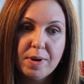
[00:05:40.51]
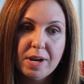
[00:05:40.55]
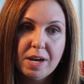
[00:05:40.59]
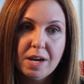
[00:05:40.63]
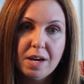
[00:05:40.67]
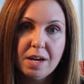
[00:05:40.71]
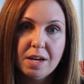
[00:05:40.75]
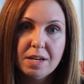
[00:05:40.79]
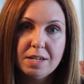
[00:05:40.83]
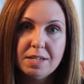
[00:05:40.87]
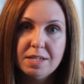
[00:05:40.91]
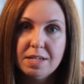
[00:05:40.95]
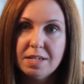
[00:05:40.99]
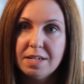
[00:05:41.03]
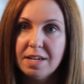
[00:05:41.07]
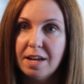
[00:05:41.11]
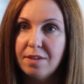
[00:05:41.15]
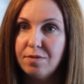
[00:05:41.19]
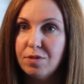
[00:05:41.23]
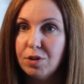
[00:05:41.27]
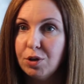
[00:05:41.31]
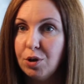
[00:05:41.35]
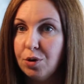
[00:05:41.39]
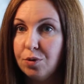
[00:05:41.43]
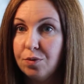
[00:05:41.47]
but I didn't
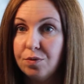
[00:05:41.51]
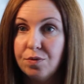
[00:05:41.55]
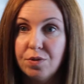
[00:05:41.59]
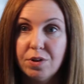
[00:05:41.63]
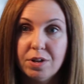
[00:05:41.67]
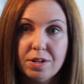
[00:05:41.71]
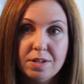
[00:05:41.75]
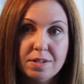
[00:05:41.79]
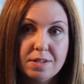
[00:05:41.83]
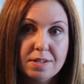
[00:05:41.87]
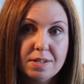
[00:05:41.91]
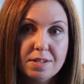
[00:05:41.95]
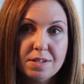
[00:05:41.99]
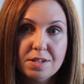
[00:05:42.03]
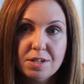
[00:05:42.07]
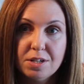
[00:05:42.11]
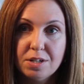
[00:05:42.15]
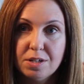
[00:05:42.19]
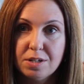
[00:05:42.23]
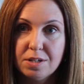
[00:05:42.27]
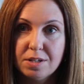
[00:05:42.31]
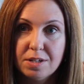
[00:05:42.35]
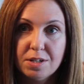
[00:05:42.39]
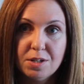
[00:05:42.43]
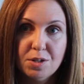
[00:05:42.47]
have the confidence
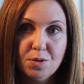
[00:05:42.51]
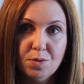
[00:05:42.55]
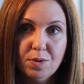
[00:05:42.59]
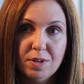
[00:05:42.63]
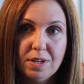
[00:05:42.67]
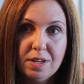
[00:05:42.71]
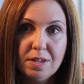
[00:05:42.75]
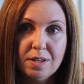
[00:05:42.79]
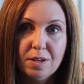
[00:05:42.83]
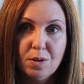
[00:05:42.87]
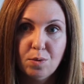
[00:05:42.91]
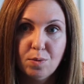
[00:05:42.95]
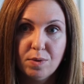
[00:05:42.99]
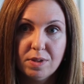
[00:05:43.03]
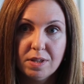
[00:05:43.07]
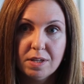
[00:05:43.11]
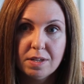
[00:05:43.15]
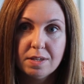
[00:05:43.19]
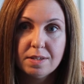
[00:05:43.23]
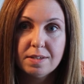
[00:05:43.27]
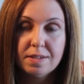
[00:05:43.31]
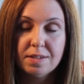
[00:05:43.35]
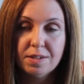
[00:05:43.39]
to do anything with it.